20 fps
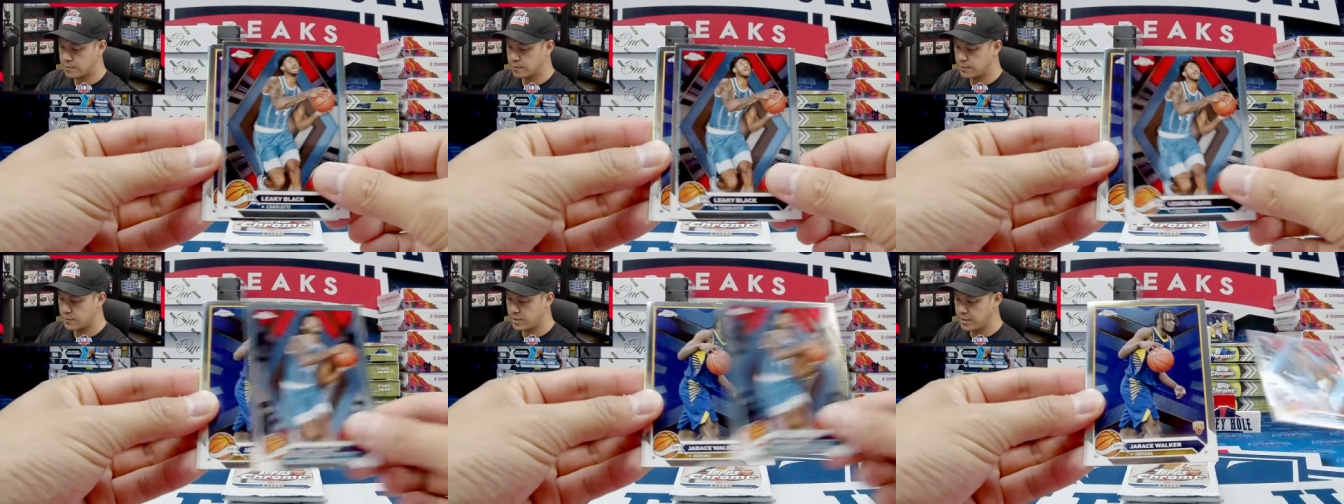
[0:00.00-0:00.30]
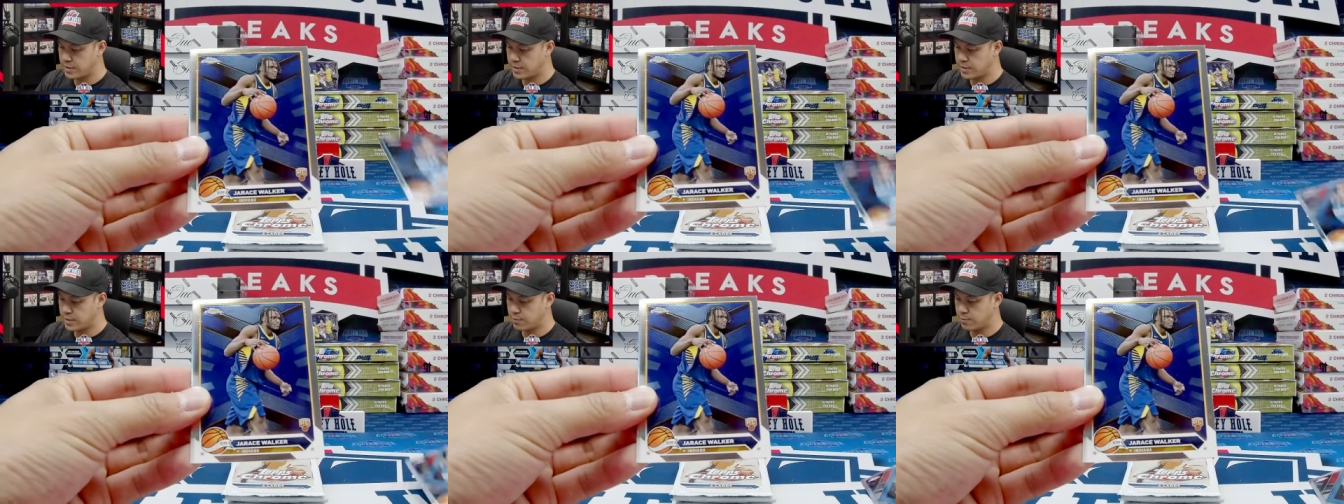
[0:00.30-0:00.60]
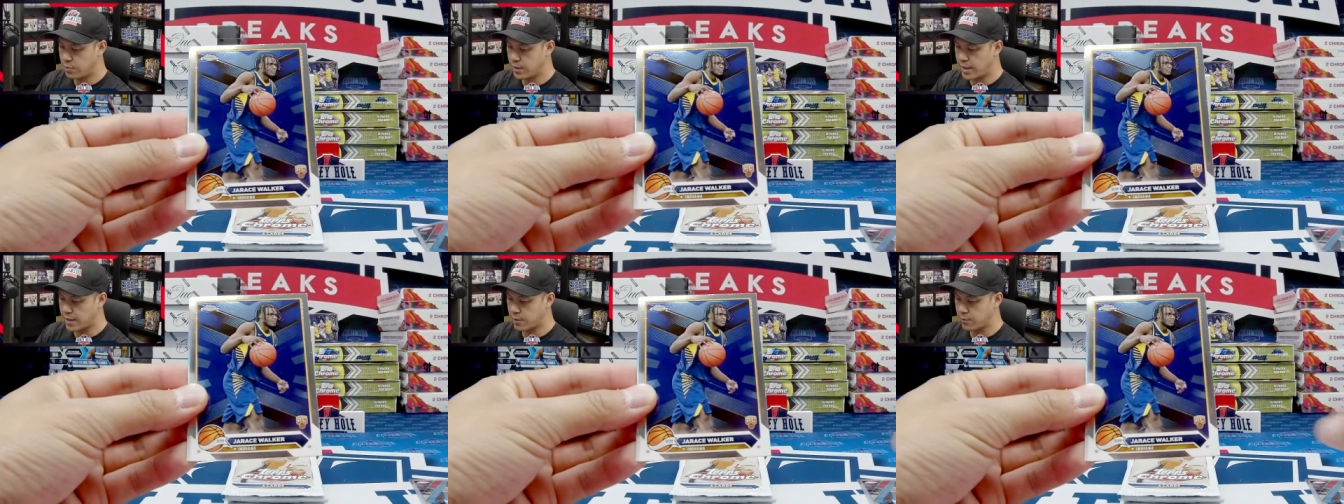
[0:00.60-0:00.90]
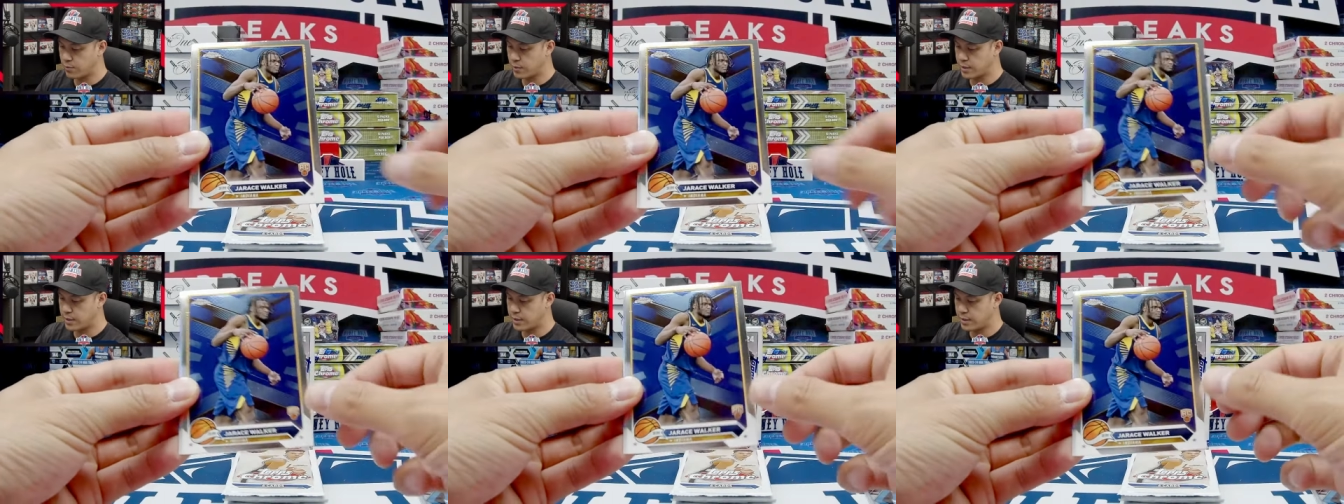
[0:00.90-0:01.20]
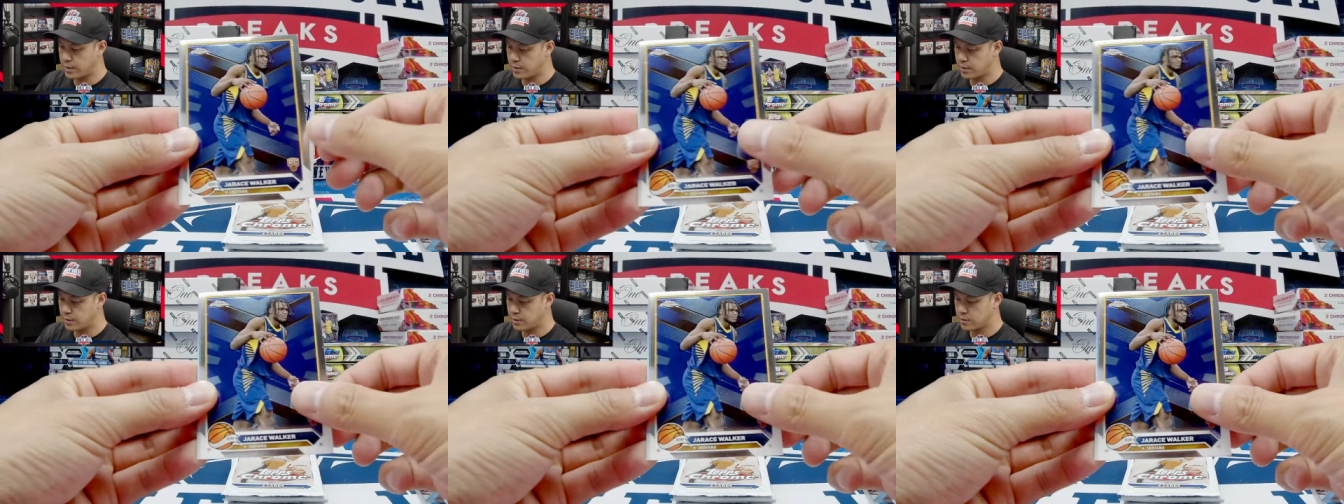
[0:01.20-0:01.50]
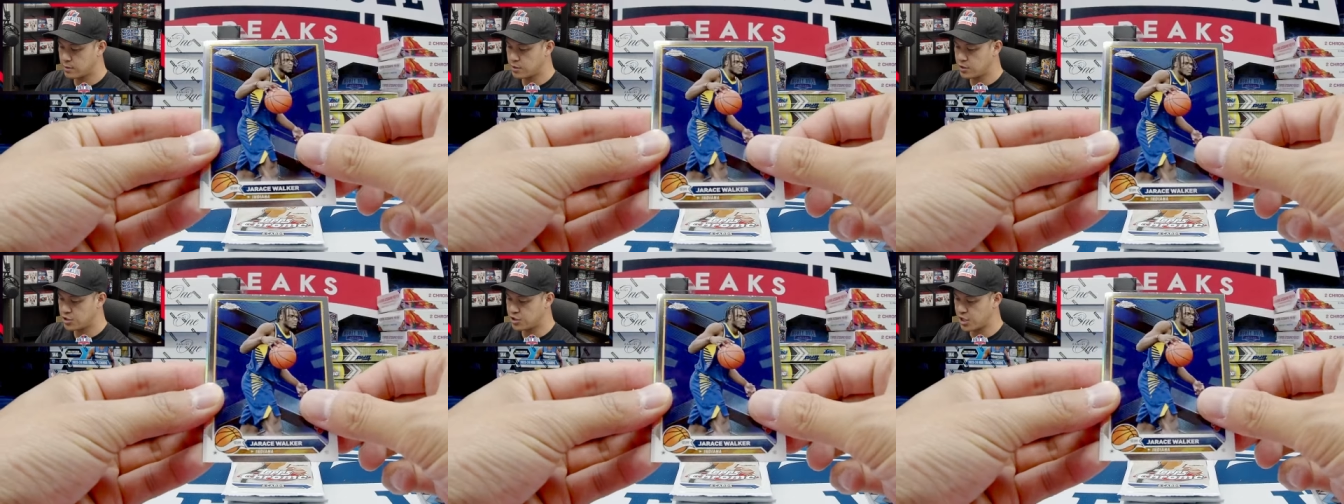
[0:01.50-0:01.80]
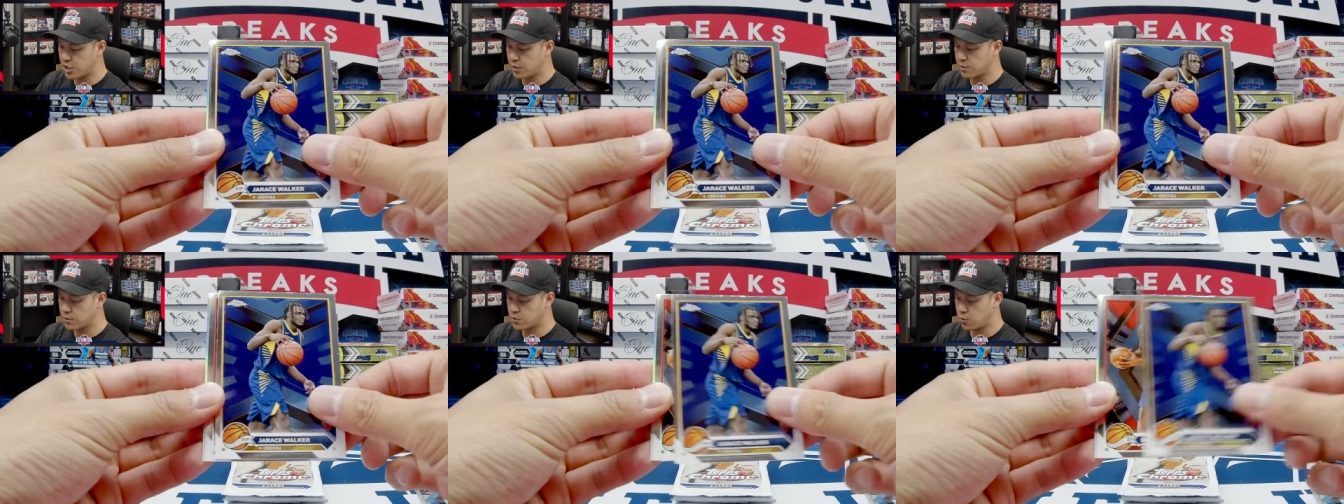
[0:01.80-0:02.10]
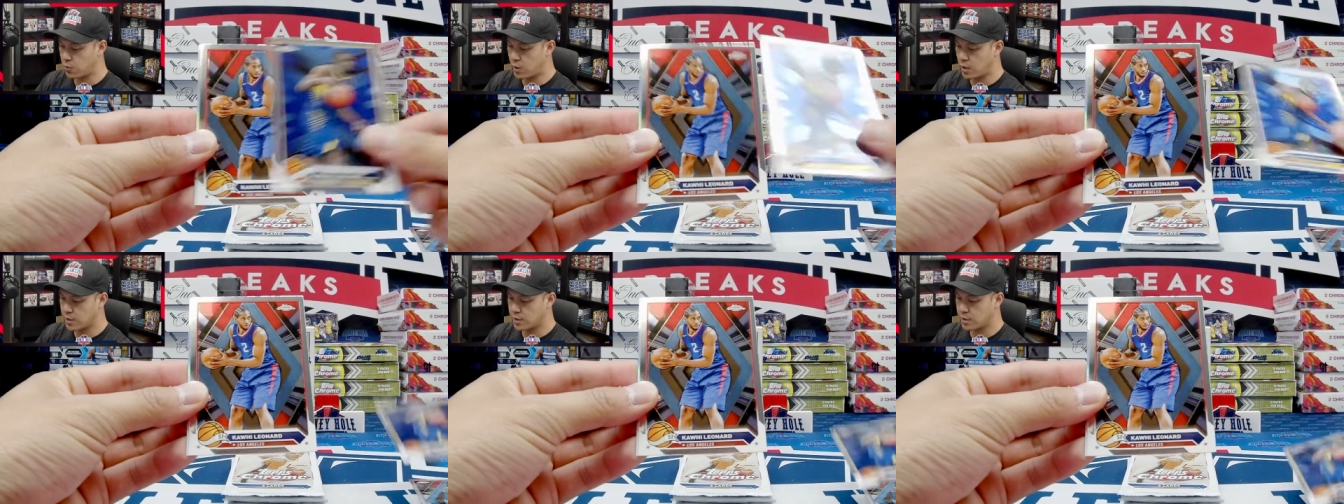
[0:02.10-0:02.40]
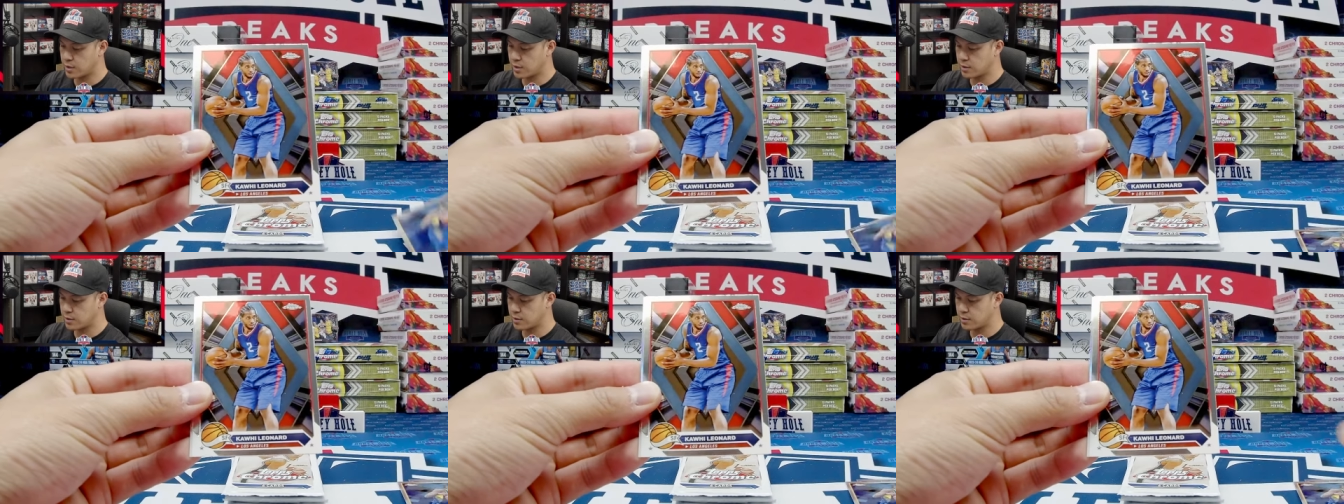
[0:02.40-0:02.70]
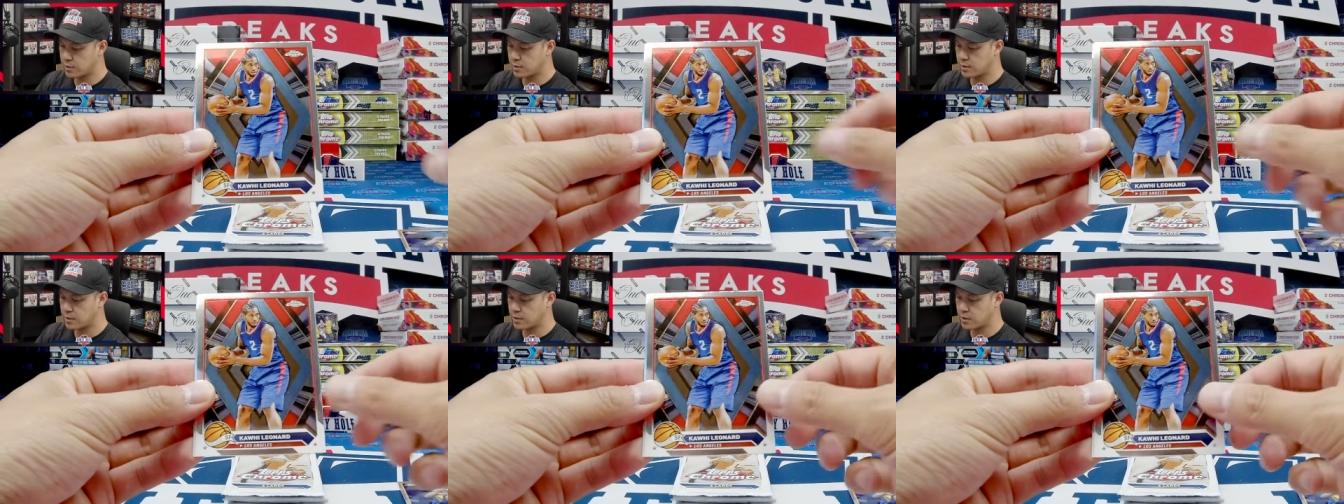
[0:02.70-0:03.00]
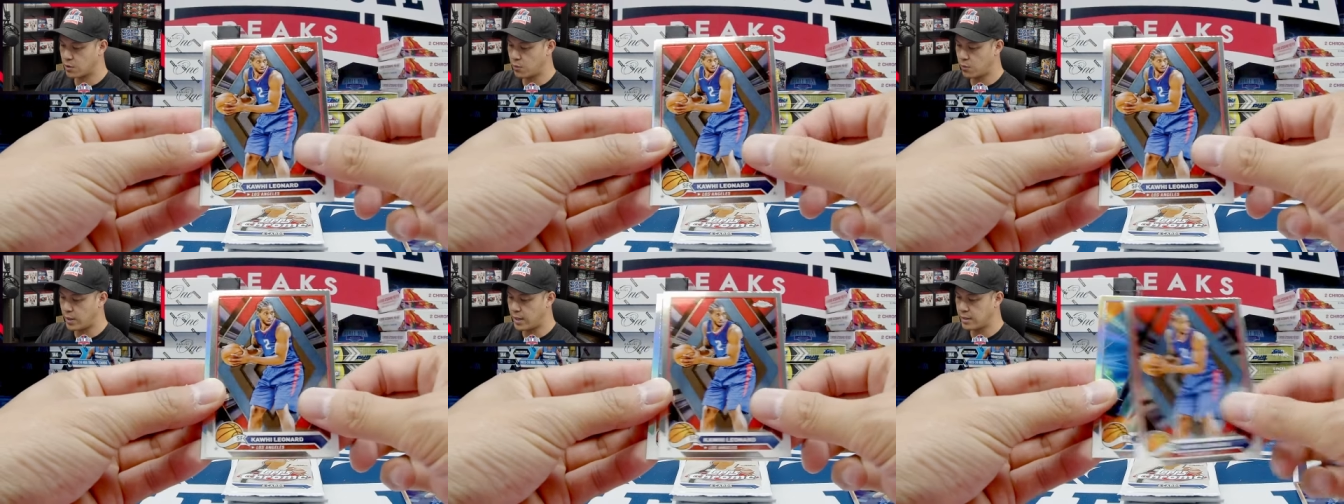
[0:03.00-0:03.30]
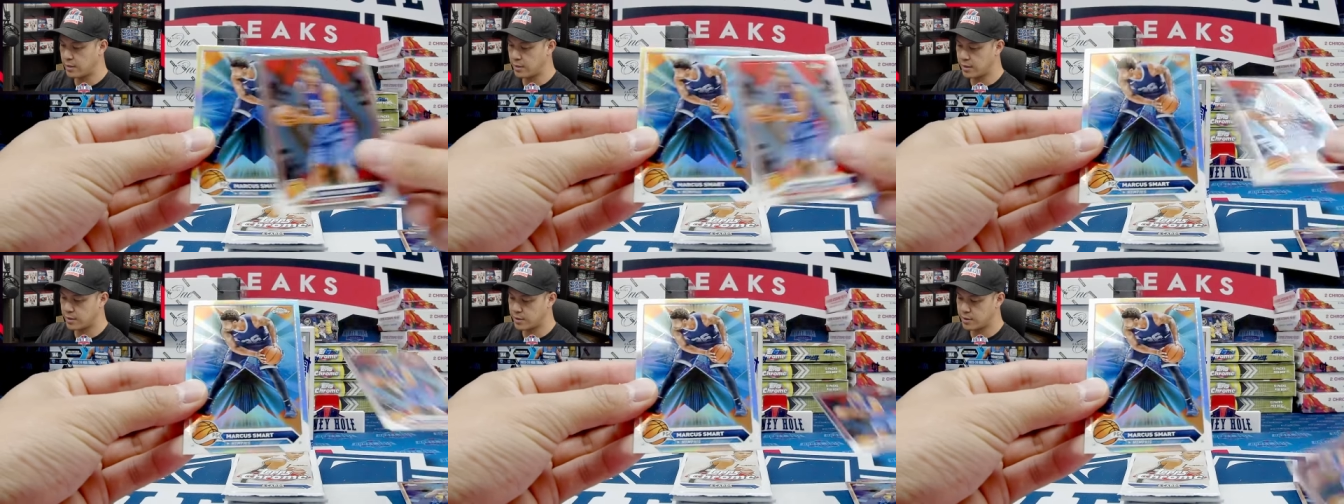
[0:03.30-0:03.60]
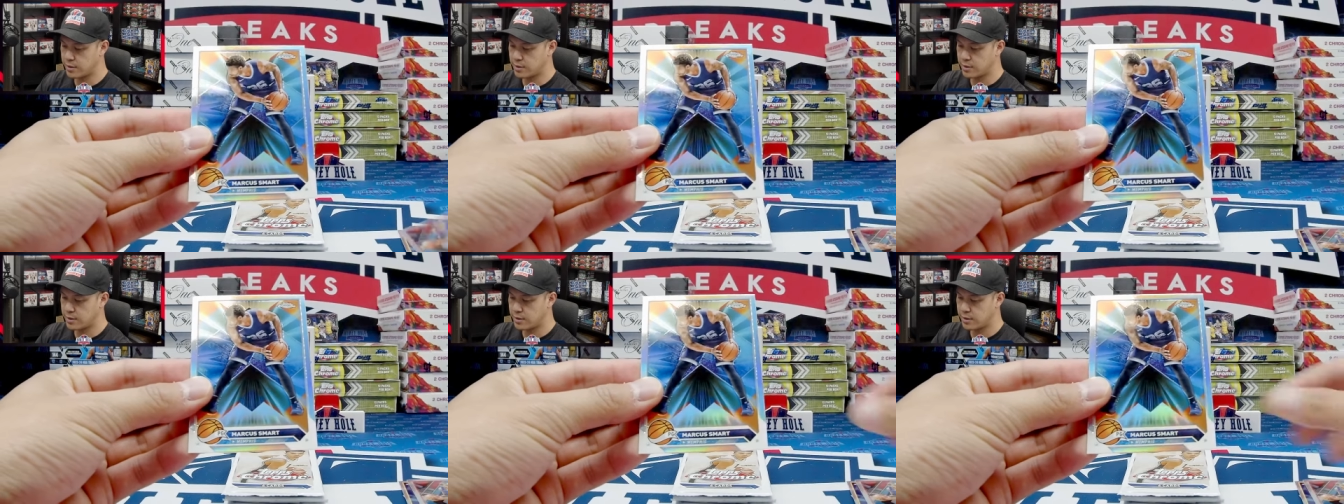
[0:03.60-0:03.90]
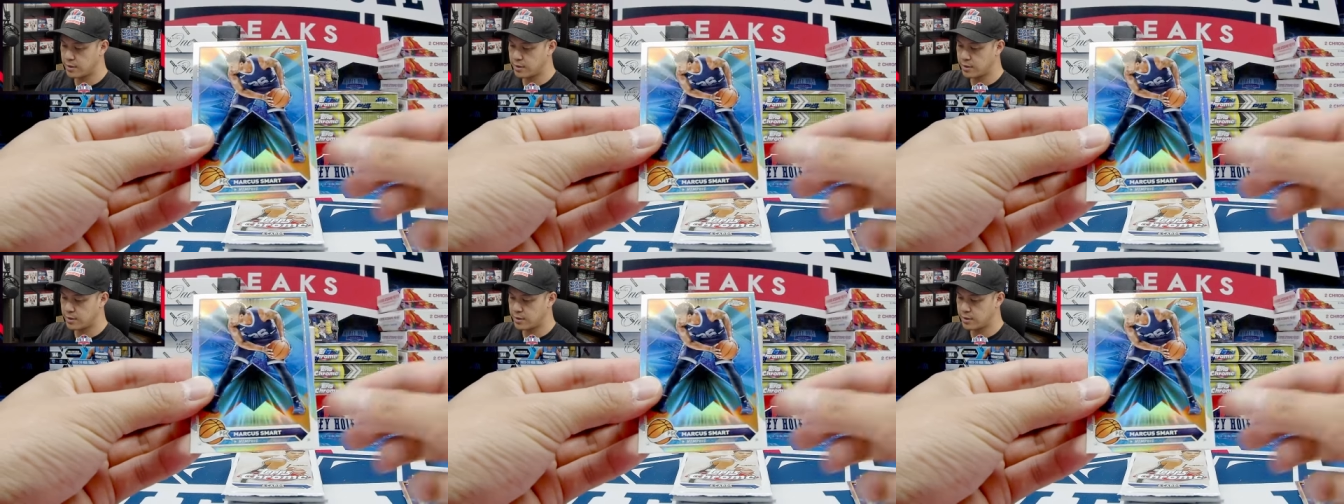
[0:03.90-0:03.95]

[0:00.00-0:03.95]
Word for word: Leaky Black rookie. Jarris Walker, Kawhi Leonard,